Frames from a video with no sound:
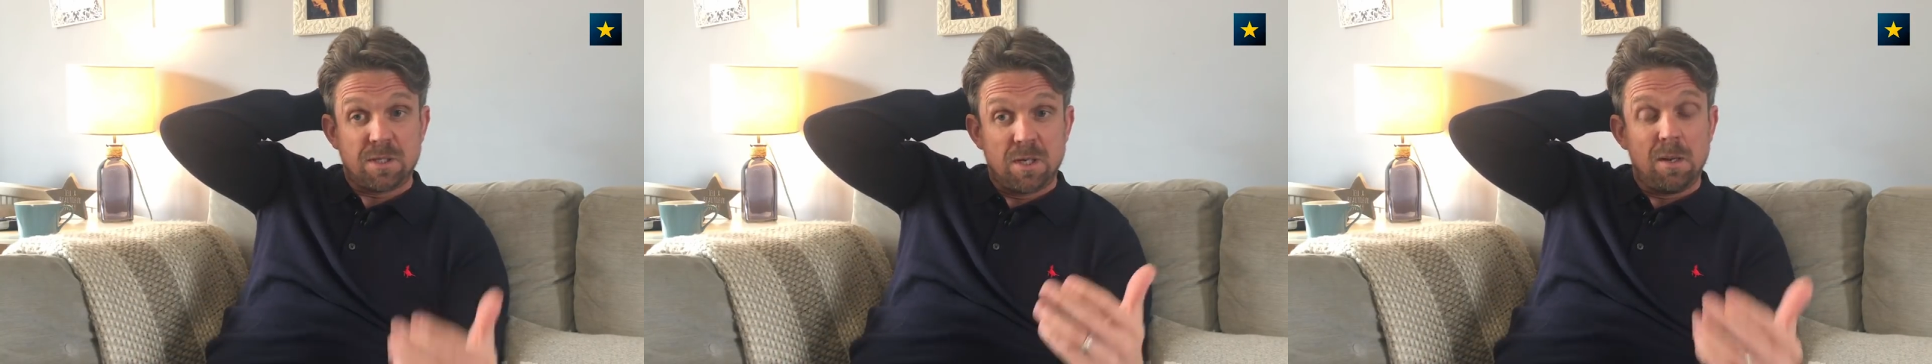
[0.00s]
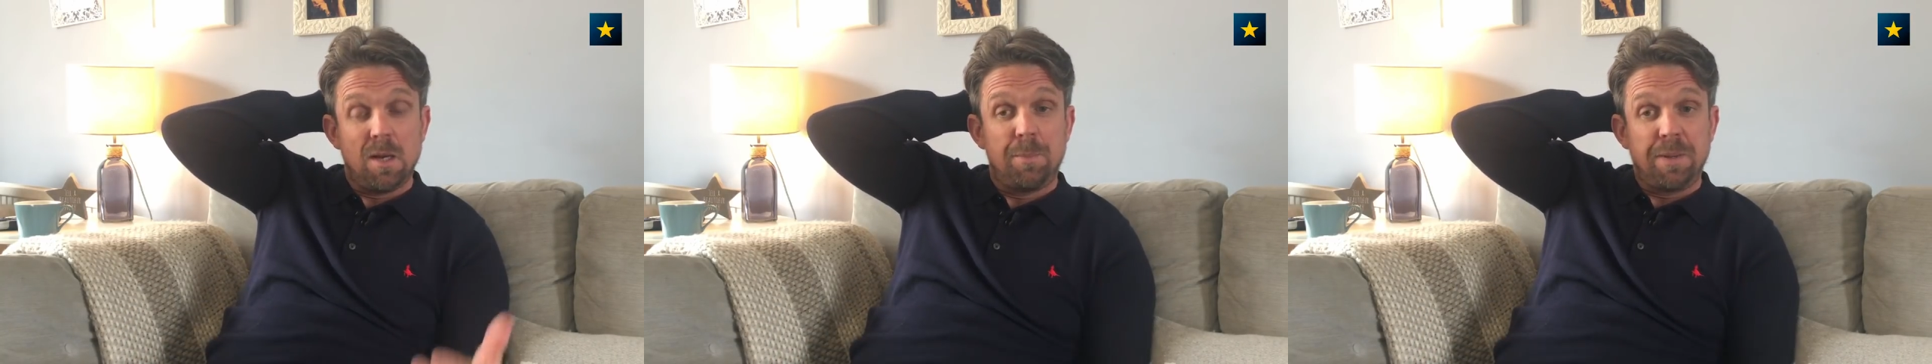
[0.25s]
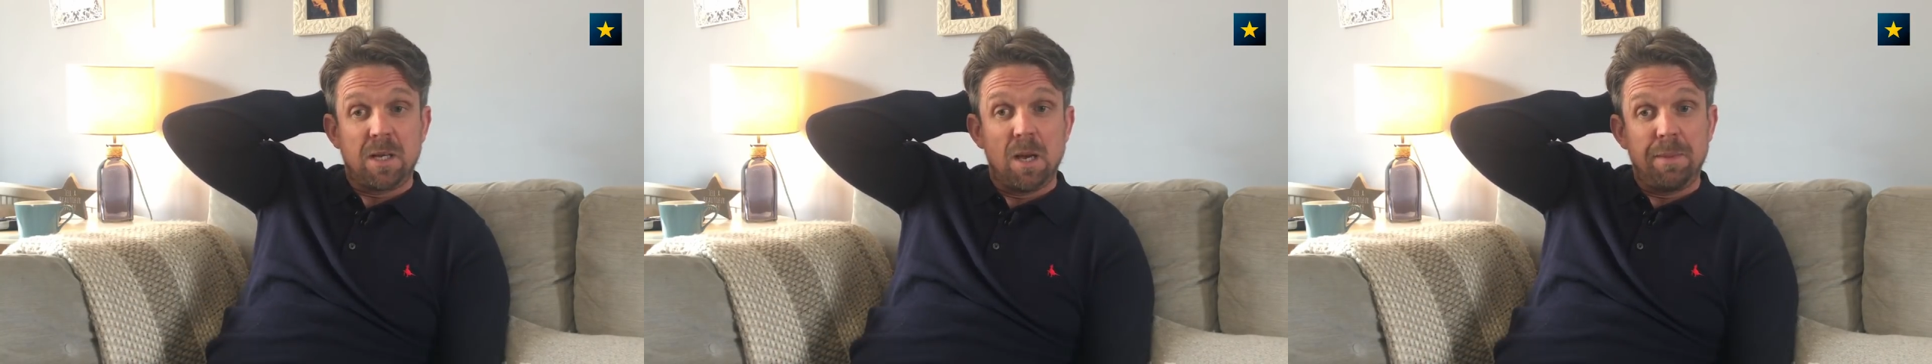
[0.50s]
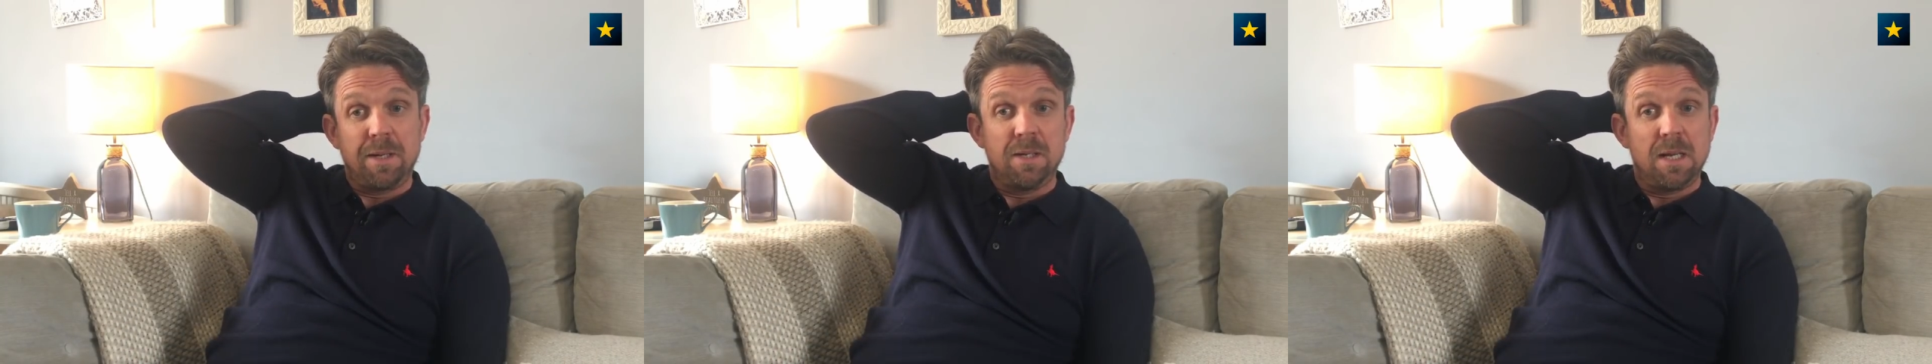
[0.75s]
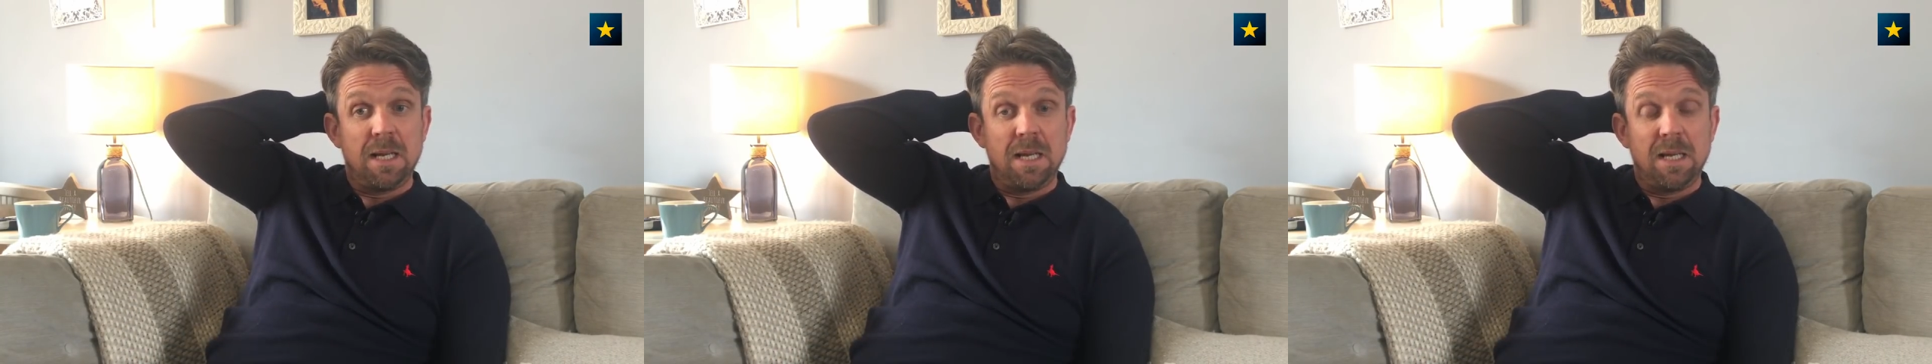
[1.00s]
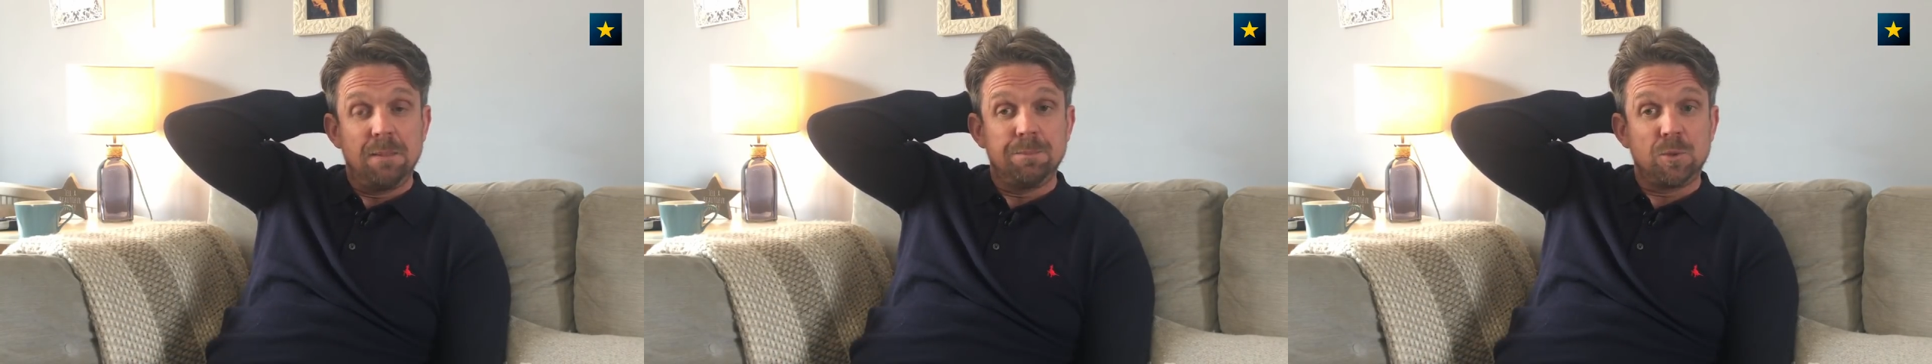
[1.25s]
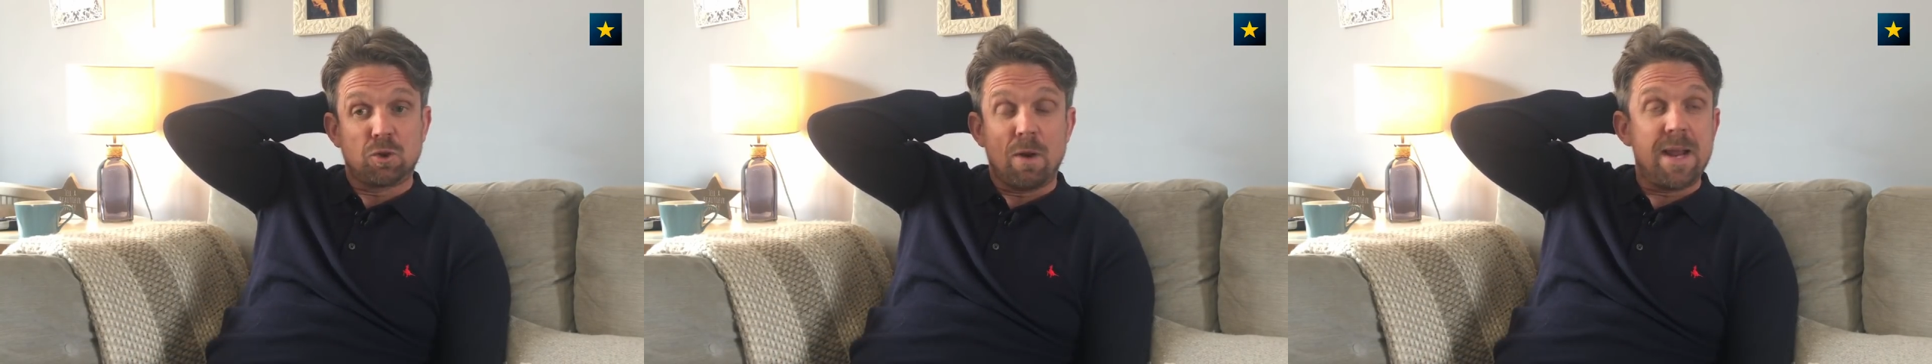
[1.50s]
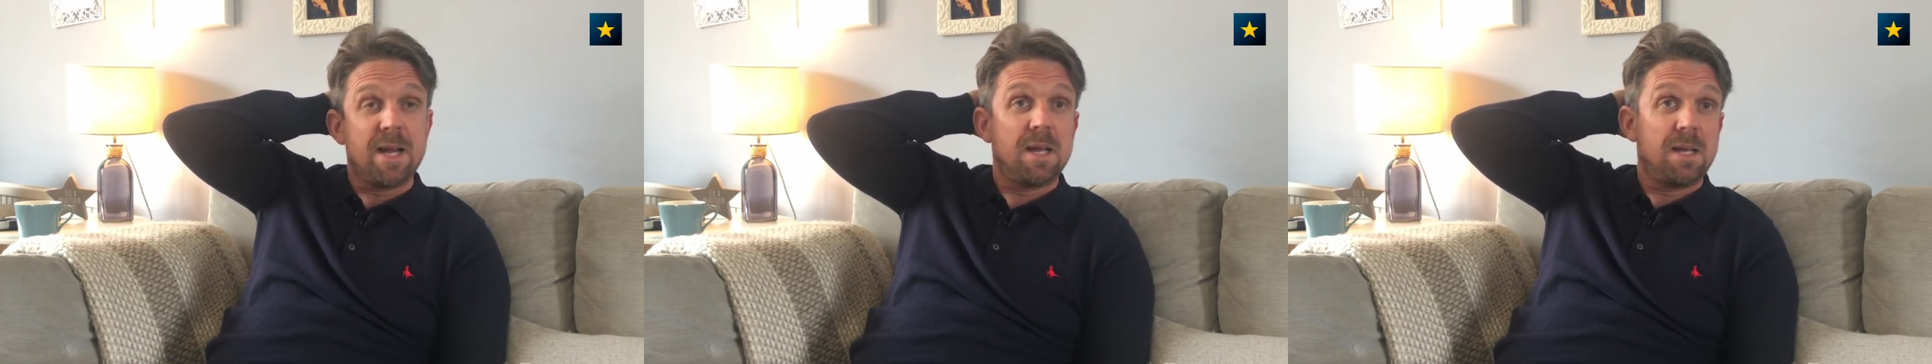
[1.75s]
is an up and coming um,
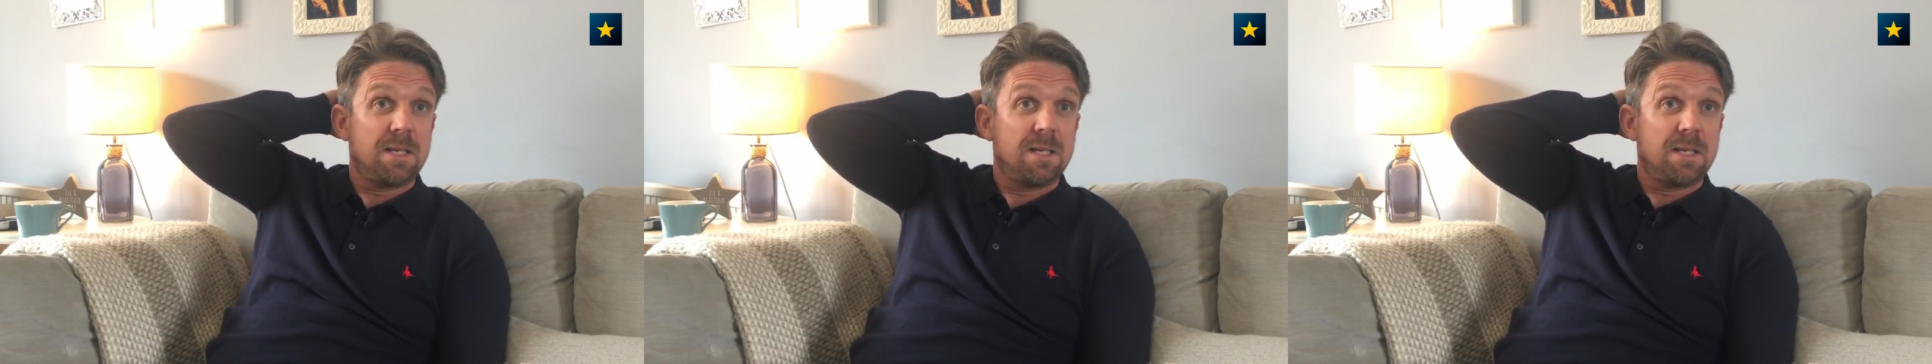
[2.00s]
trainer.